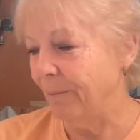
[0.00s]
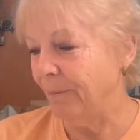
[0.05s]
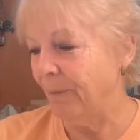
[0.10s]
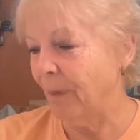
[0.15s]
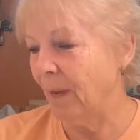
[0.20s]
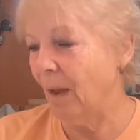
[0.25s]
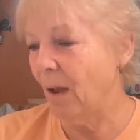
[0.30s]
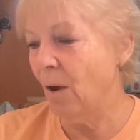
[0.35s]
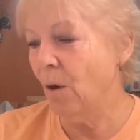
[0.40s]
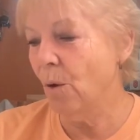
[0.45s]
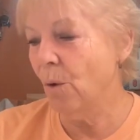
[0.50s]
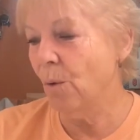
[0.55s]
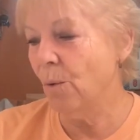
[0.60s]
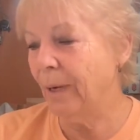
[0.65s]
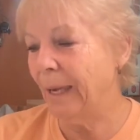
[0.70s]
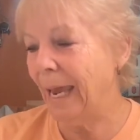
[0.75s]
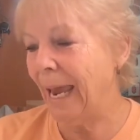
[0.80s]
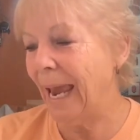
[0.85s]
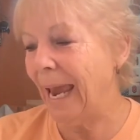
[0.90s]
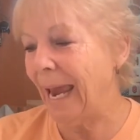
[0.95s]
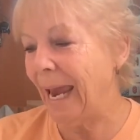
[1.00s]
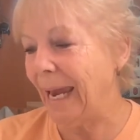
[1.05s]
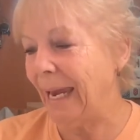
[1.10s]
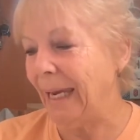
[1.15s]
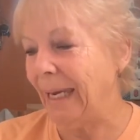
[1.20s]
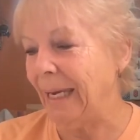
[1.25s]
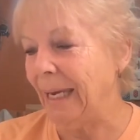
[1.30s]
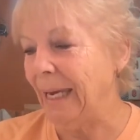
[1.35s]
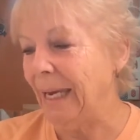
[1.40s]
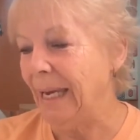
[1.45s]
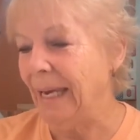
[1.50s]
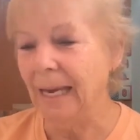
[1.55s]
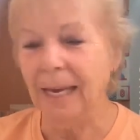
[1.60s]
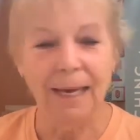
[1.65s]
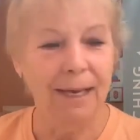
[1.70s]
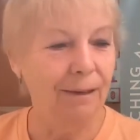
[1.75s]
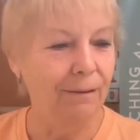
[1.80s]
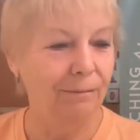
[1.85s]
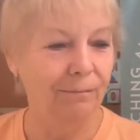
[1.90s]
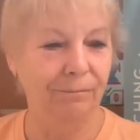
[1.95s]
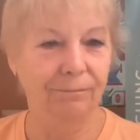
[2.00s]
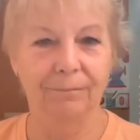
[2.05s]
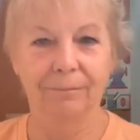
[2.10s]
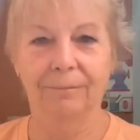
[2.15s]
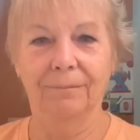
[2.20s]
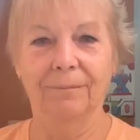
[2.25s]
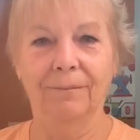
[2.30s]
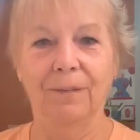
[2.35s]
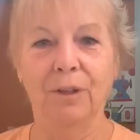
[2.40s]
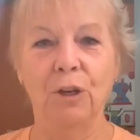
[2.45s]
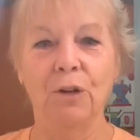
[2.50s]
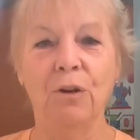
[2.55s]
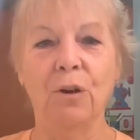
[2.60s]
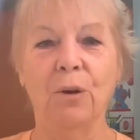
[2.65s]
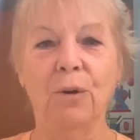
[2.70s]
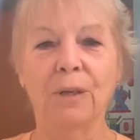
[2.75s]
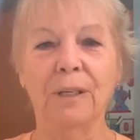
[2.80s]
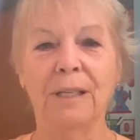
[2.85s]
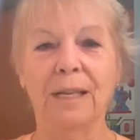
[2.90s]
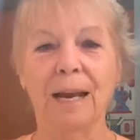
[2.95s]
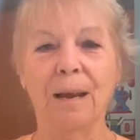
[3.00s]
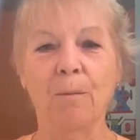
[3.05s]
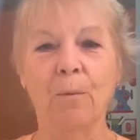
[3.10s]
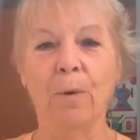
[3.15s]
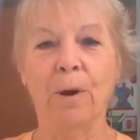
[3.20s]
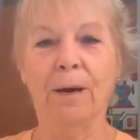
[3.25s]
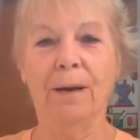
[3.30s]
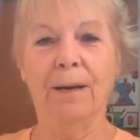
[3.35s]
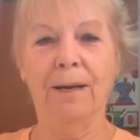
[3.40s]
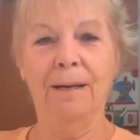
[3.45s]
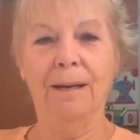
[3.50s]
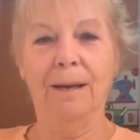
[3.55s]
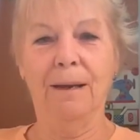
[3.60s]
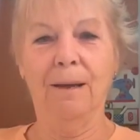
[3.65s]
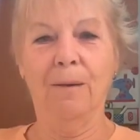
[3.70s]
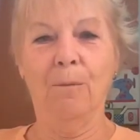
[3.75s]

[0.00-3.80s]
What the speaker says: Okay, you notice that I'm wearing